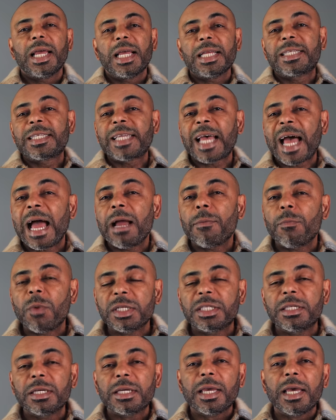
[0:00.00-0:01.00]
It's time
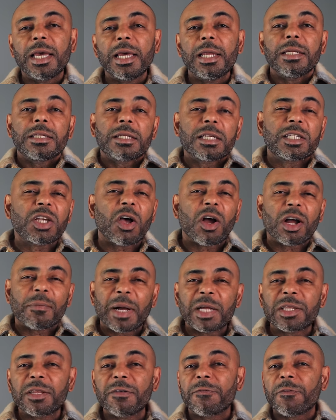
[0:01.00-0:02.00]
once again to talk
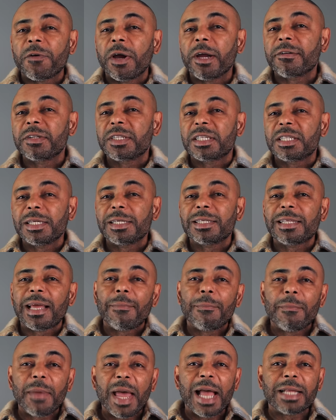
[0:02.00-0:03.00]
about the fragrances
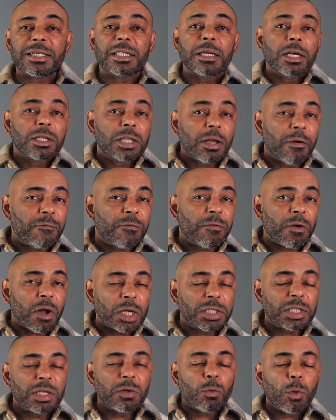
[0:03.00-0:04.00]
that match the
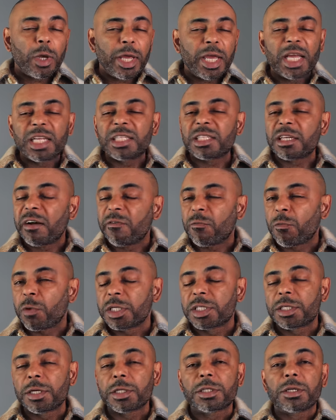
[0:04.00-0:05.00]
frosty winds of
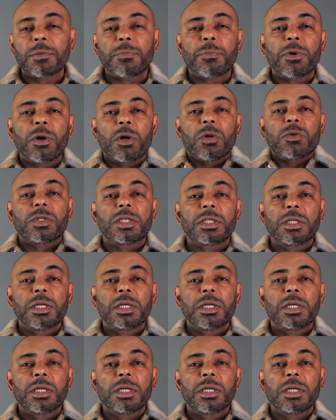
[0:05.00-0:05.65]
winter's approach.